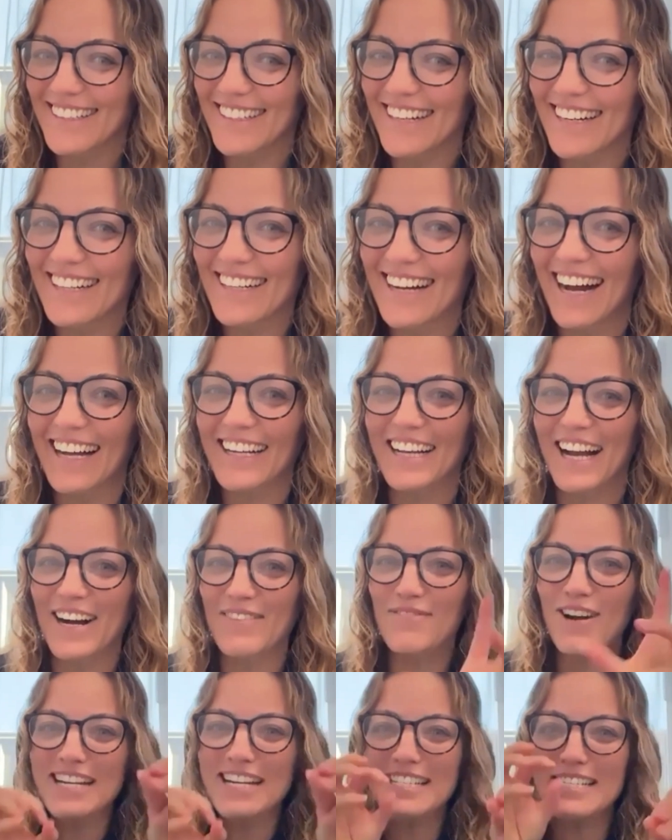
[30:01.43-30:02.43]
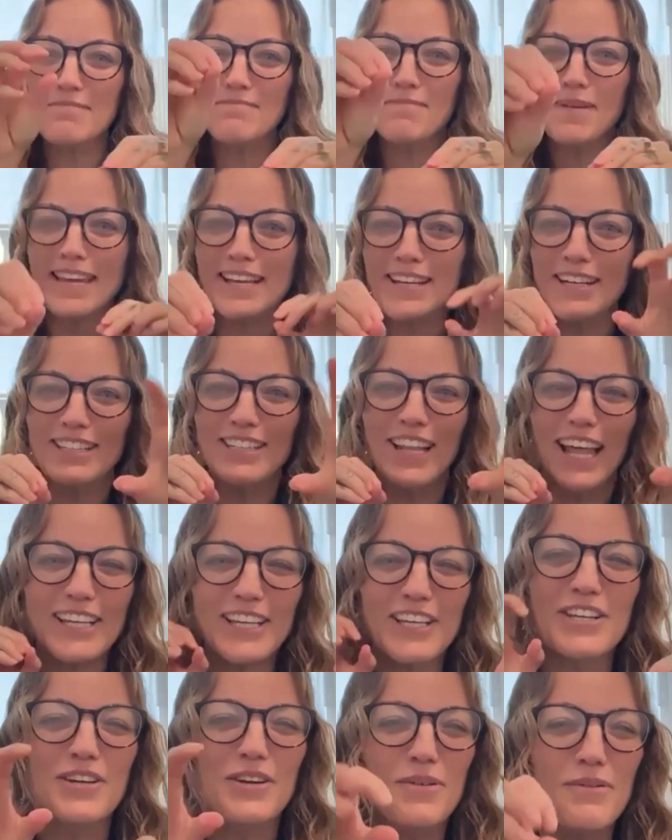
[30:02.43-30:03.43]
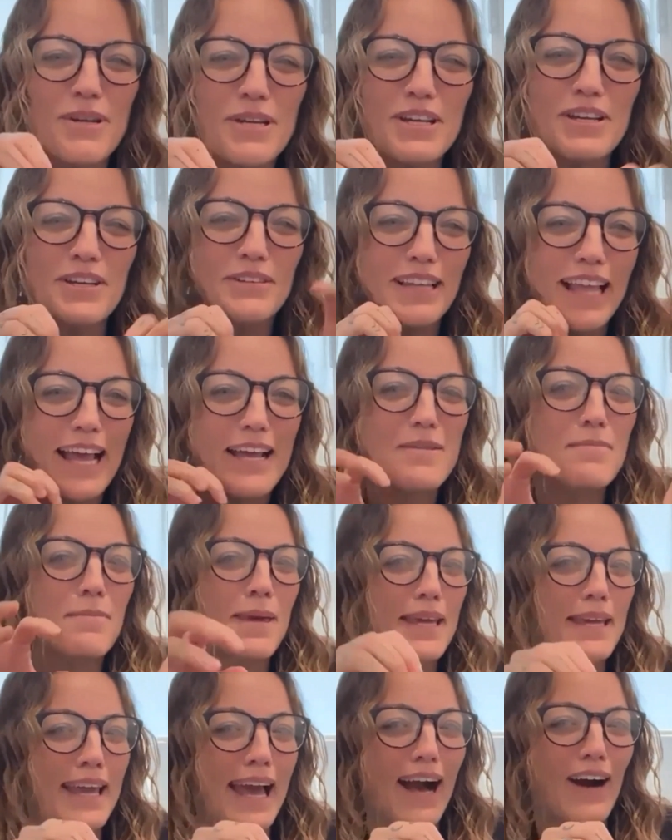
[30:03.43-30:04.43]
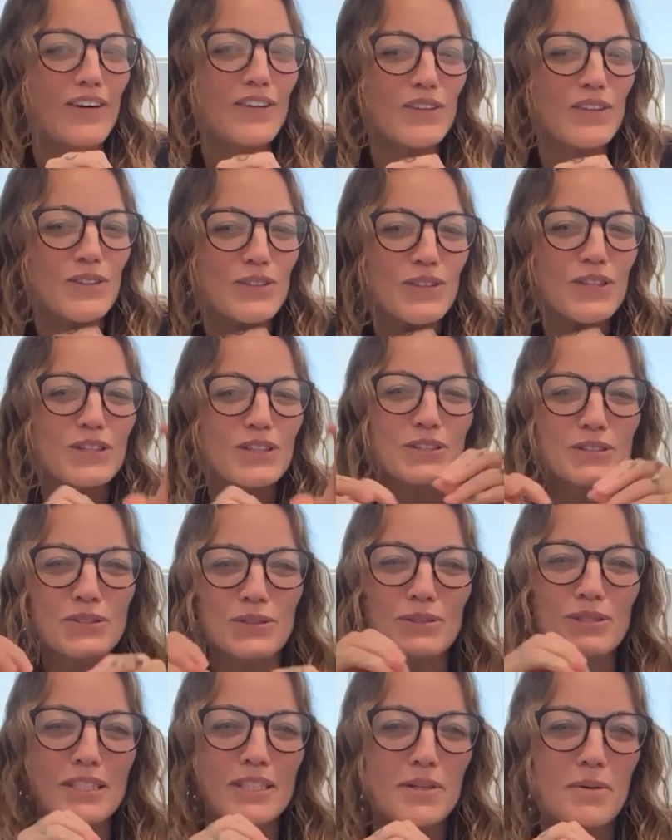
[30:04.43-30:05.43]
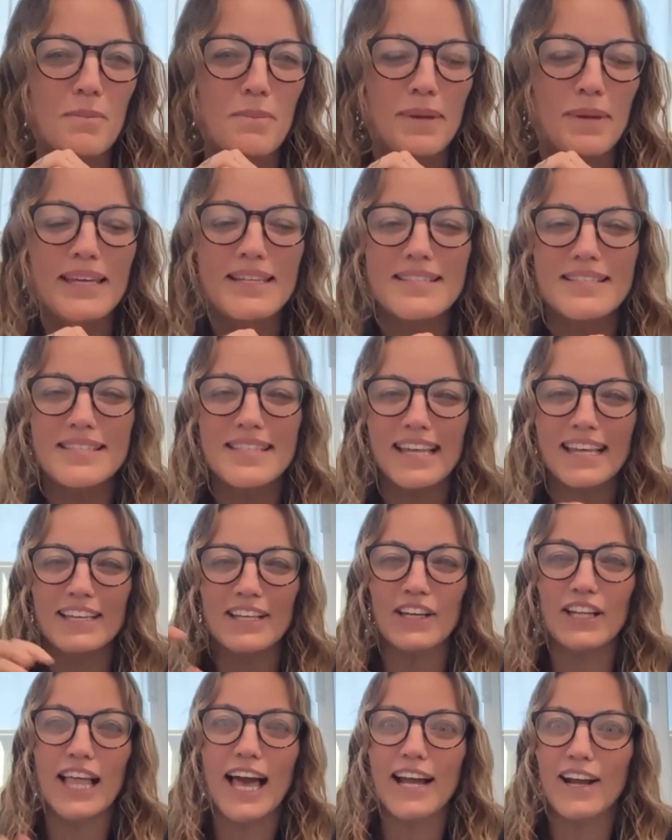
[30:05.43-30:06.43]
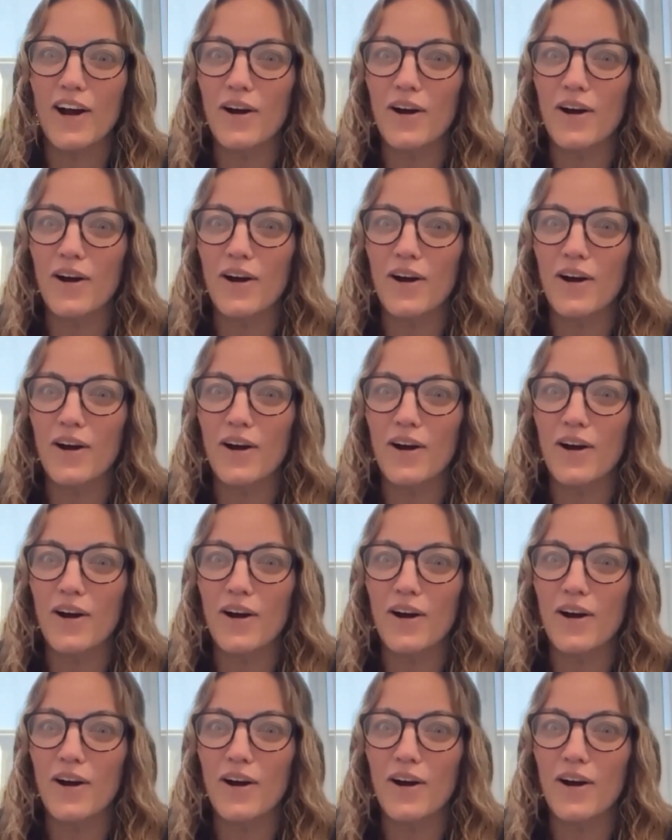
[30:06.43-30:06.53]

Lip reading: I can't wait to pick, like, when you like pick out all the cool little bits that you're like,